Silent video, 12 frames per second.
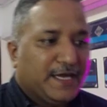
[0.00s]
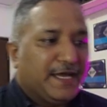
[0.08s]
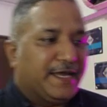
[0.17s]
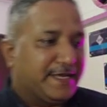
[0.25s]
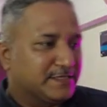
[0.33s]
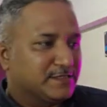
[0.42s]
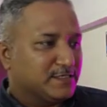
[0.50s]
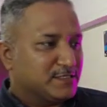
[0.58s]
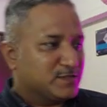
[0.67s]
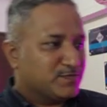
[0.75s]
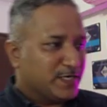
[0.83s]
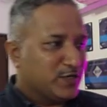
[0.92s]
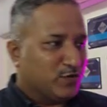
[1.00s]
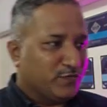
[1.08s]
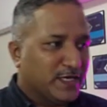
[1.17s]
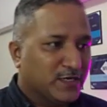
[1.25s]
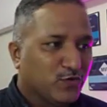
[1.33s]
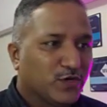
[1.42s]
In this video, we
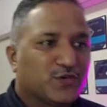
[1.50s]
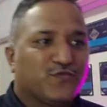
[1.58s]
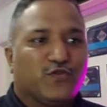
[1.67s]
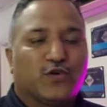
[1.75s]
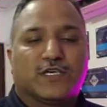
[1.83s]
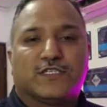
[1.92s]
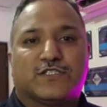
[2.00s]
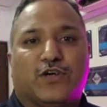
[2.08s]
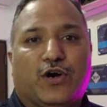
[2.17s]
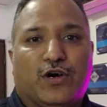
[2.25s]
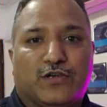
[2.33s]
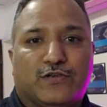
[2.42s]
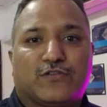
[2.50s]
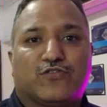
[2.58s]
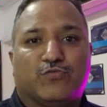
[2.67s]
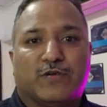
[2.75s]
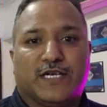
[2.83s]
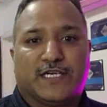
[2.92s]
are going to focus on
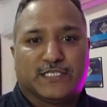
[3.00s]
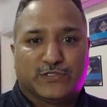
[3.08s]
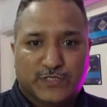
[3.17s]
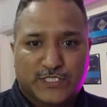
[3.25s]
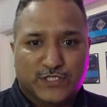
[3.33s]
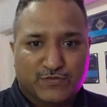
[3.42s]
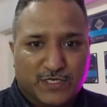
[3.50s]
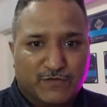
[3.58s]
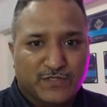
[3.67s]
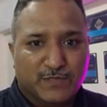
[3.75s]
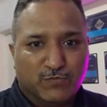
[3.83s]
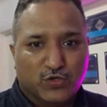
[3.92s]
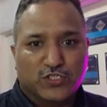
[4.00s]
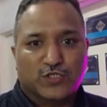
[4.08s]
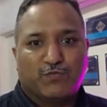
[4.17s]
Kubernetes, which is one of the most